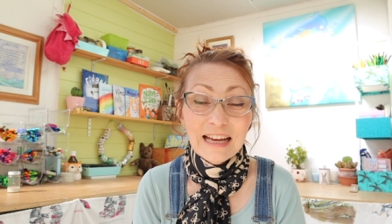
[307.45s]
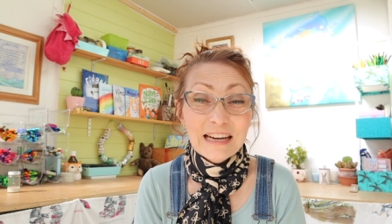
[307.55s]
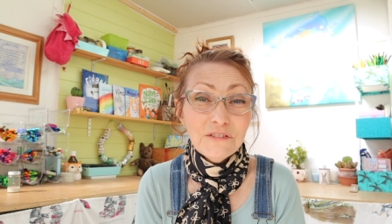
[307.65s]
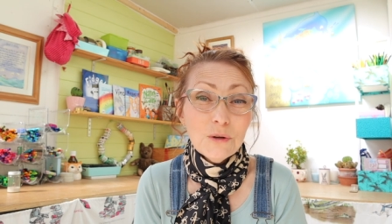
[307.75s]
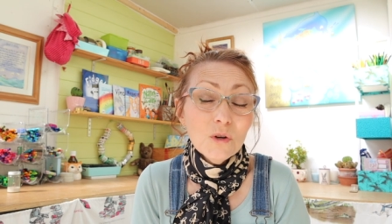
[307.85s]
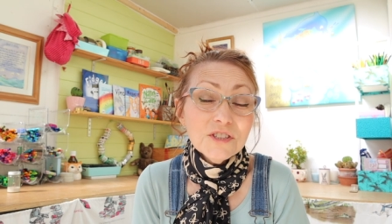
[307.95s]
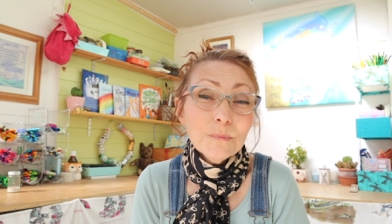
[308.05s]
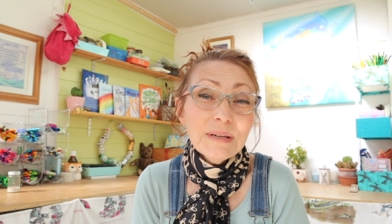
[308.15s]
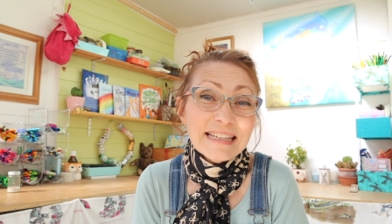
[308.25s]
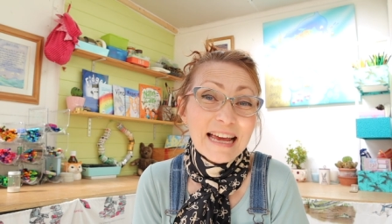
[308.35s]
And if you want to
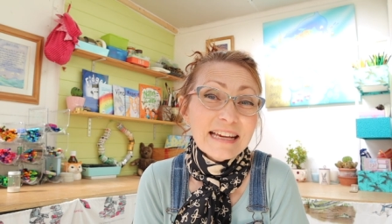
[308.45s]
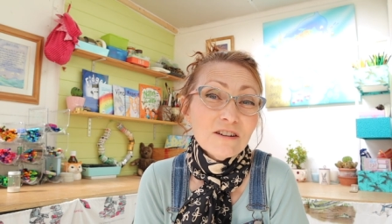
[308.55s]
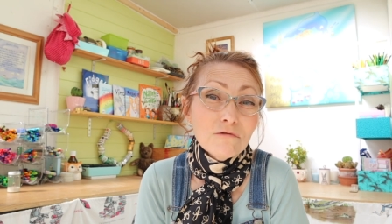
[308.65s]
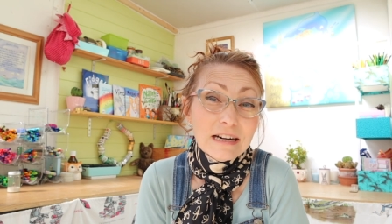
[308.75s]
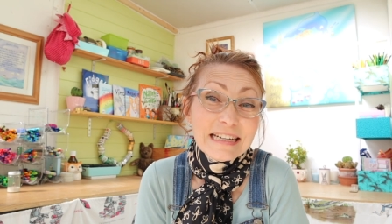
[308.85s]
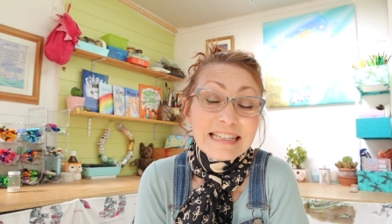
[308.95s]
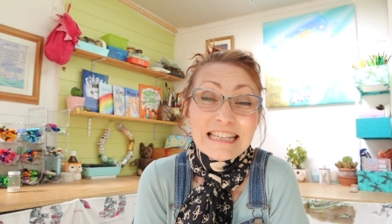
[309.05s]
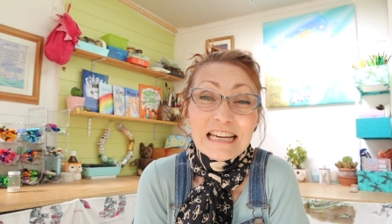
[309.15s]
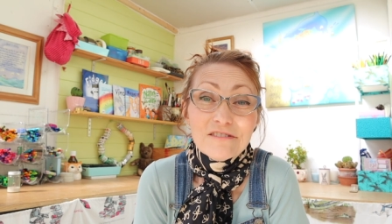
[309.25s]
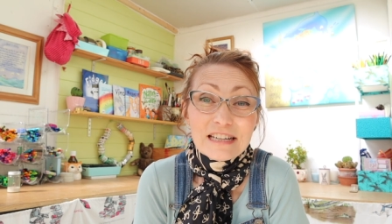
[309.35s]
be taken really
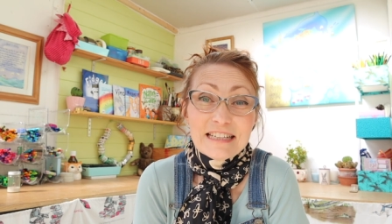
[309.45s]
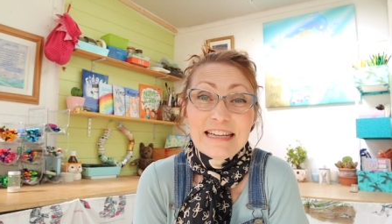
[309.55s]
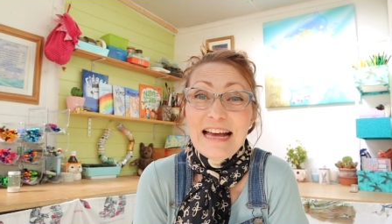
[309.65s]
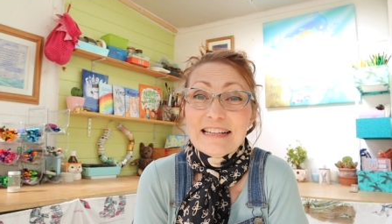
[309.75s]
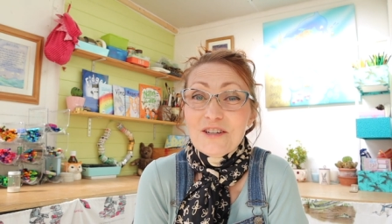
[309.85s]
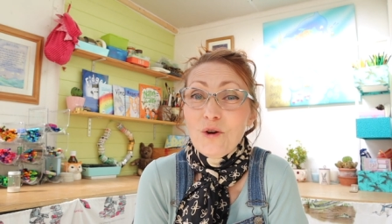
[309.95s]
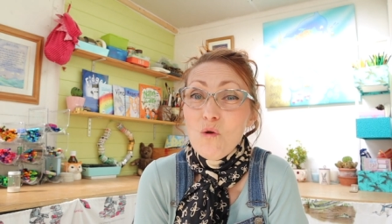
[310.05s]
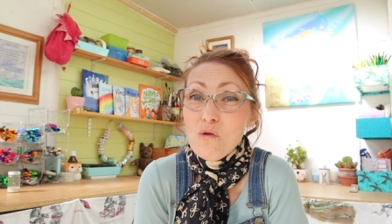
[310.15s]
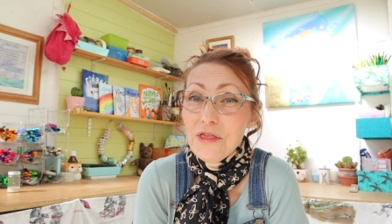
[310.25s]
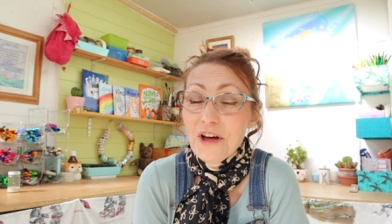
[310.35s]
seriously as an
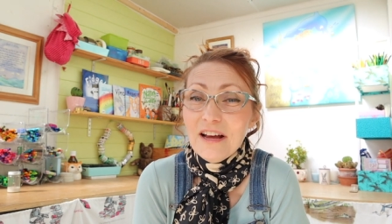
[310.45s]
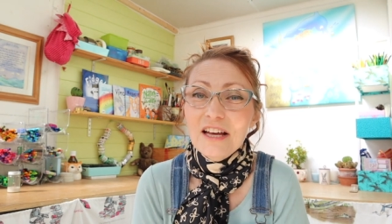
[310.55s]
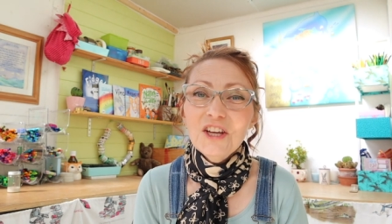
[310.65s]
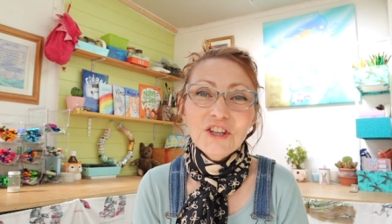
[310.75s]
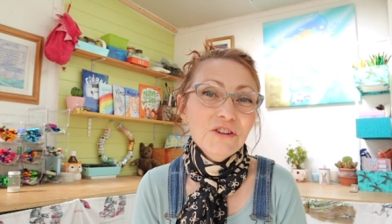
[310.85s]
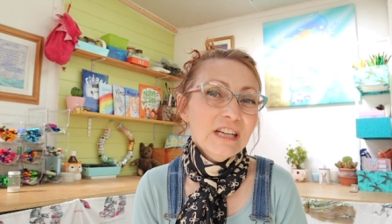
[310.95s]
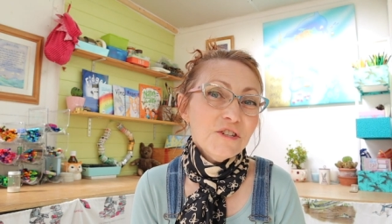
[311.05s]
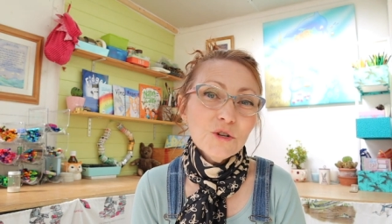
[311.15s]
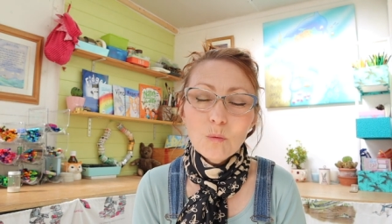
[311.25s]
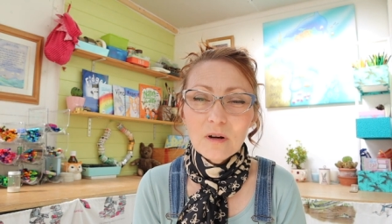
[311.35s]
author, you
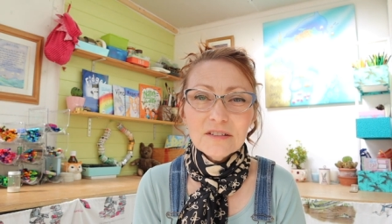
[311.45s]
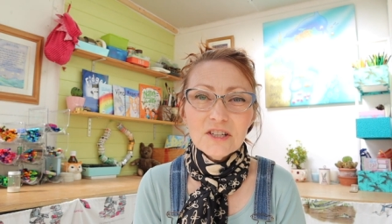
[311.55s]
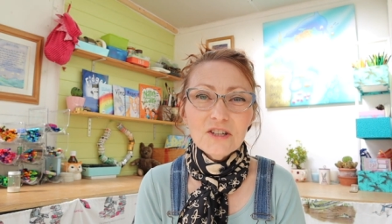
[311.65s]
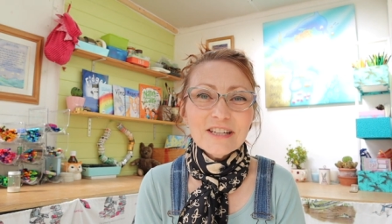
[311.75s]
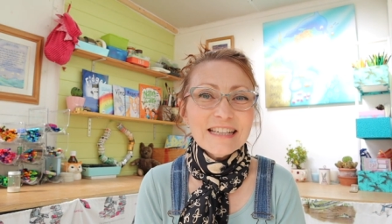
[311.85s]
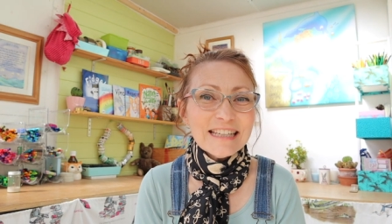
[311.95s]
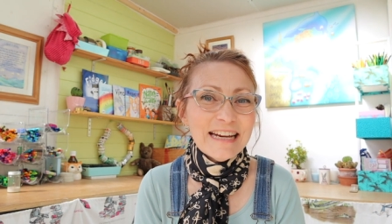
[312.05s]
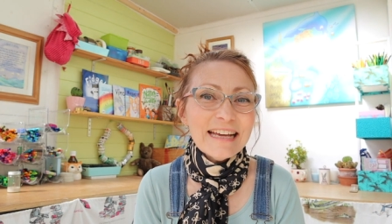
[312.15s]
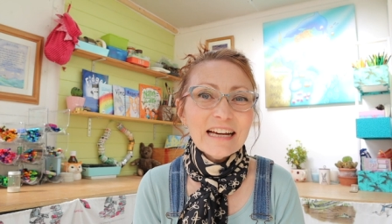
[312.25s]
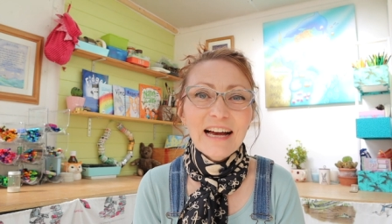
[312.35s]
need your work to look
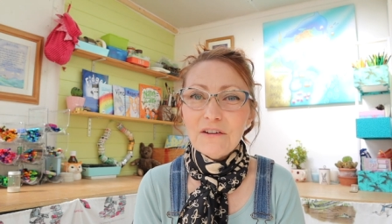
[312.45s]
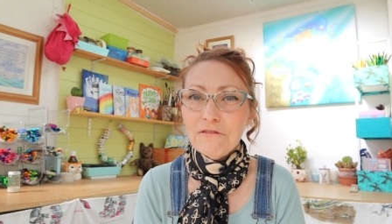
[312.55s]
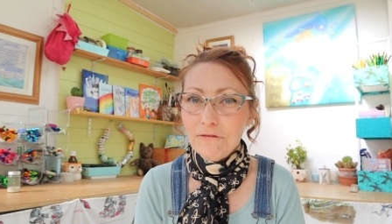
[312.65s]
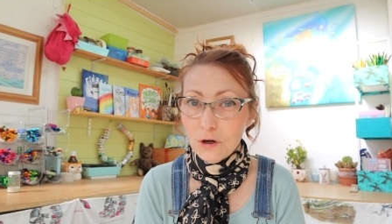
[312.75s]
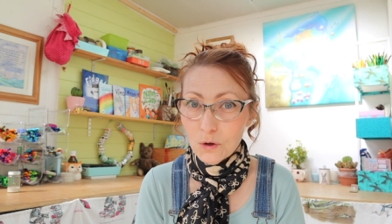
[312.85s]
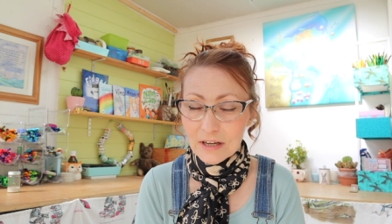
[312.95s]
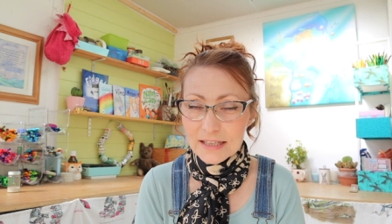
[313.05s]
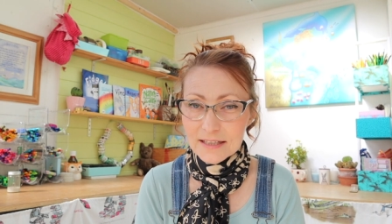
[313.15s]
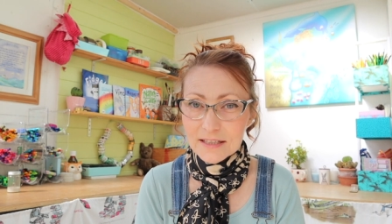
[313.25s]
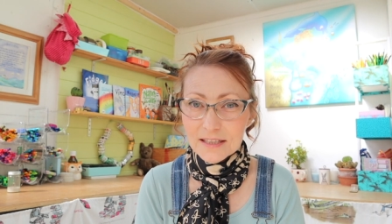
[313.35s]
slick and
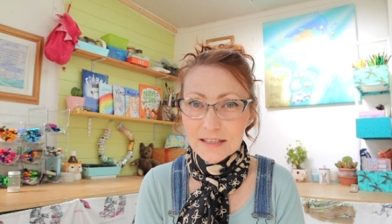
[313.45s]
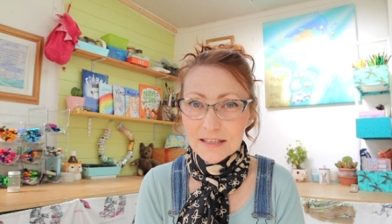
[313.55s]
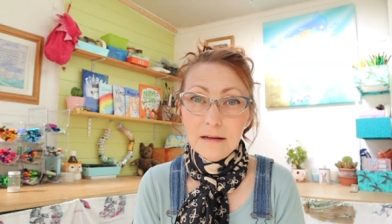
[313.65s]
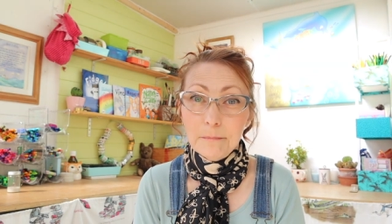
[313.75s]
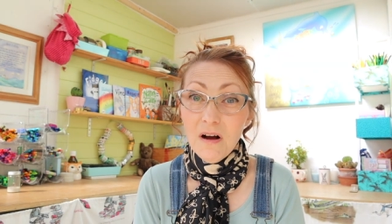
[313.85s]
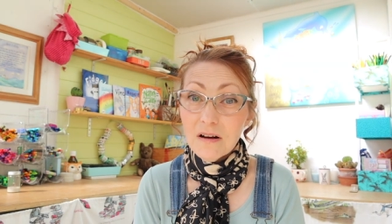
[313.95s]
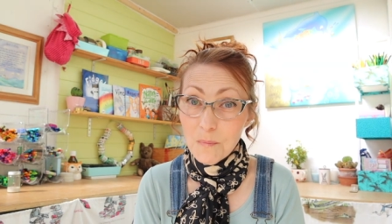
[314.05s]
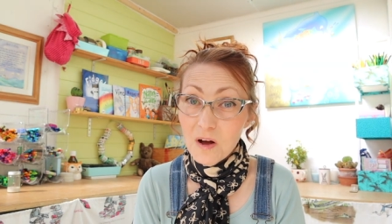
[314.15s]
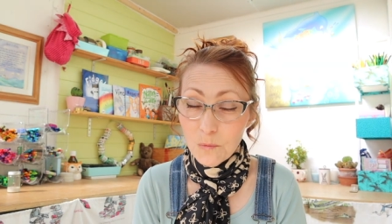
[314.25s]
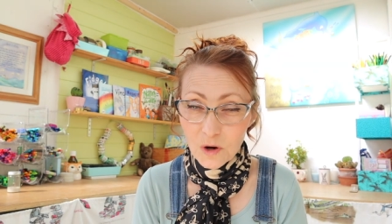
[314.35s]
flawless. Mark
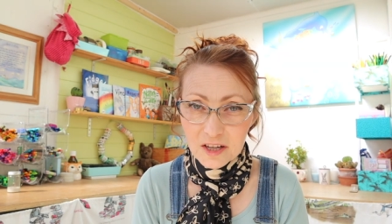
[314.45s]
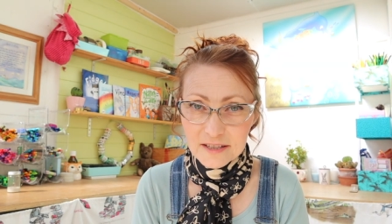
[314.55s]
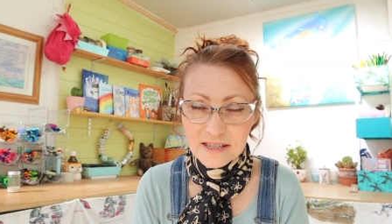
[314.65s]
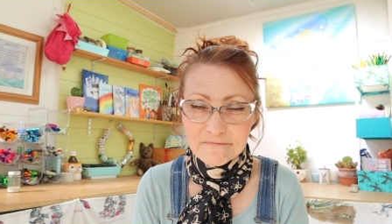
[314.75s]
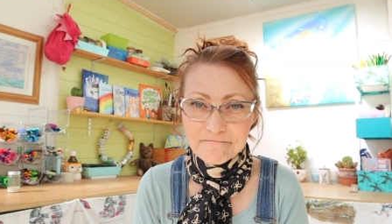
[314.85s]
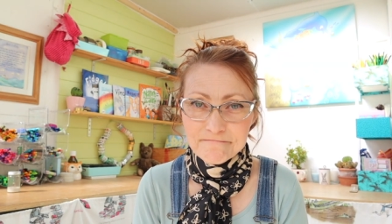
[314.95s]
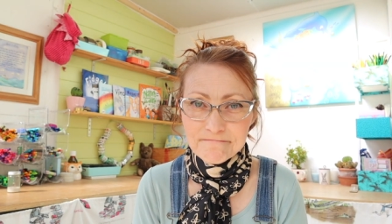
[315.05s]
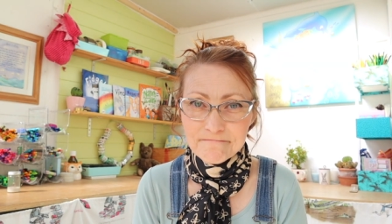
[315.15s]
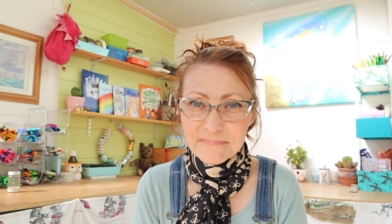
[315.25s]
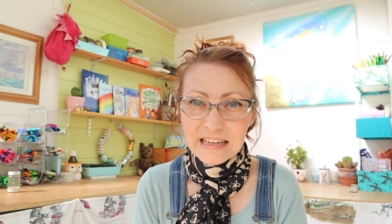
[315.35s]
my words.
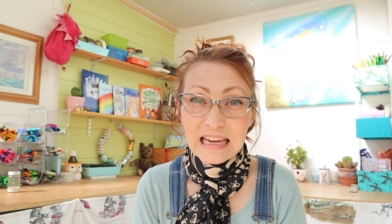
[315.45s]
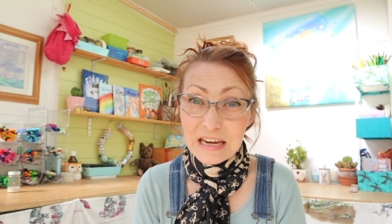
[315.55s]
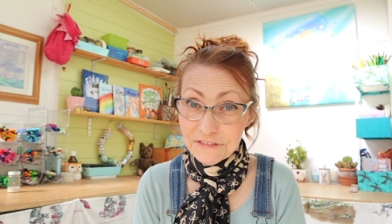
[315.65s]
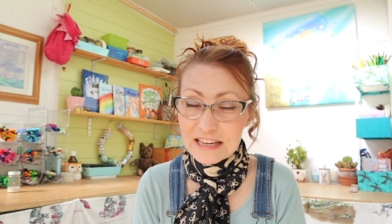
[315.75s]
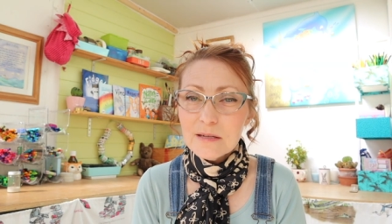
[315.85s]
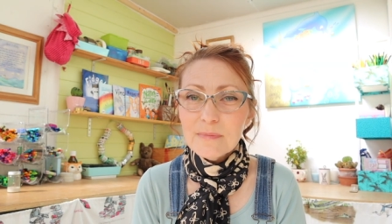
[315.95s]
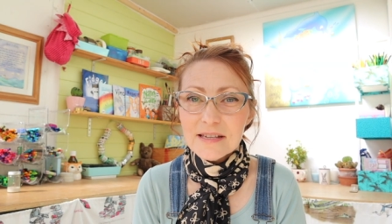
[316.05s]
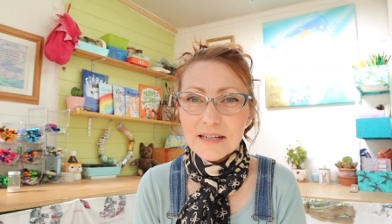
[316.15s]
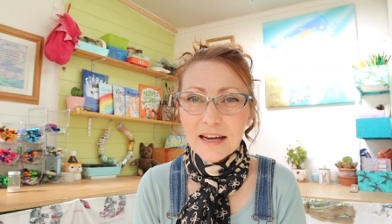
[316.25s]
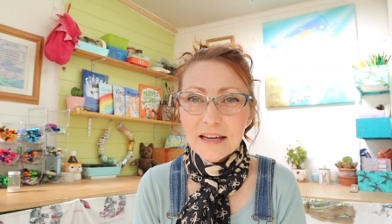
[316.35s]
If there's a
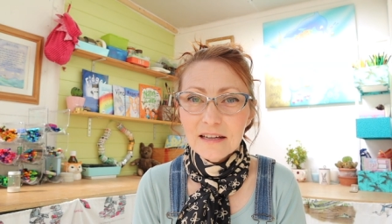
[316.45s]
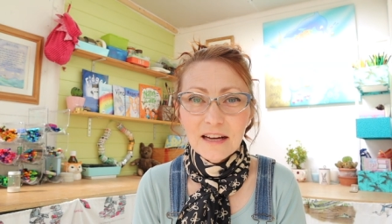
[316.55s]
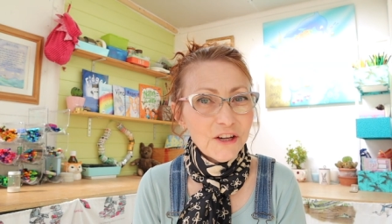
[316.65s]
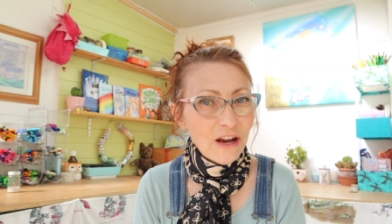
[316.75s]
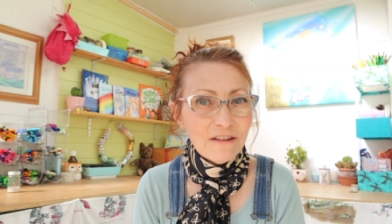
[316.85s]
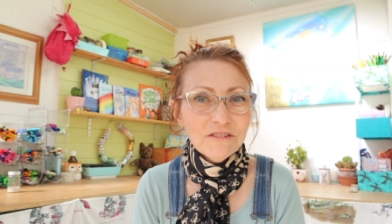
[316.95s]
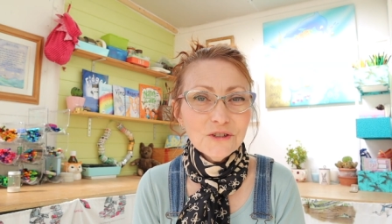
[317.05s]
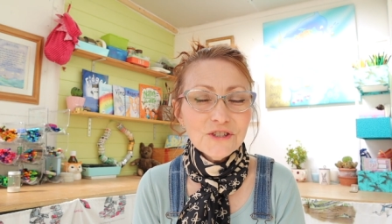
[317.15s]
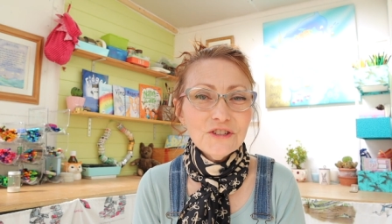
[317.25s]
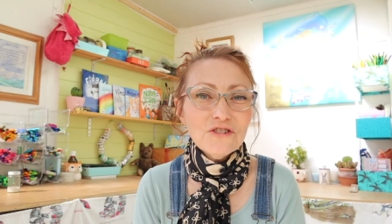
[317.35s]
mistake and you haven't
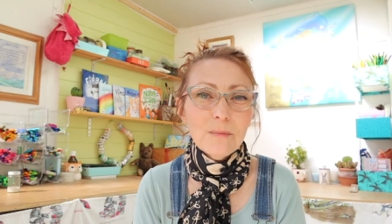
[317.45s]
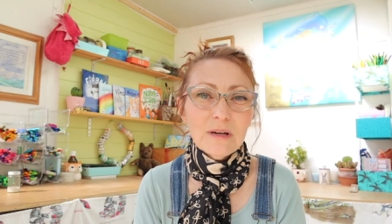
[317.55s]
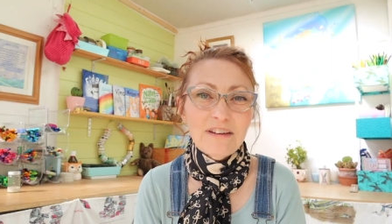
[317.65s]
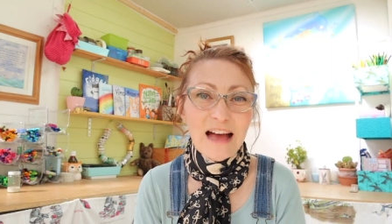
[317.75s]
gone to the trouble of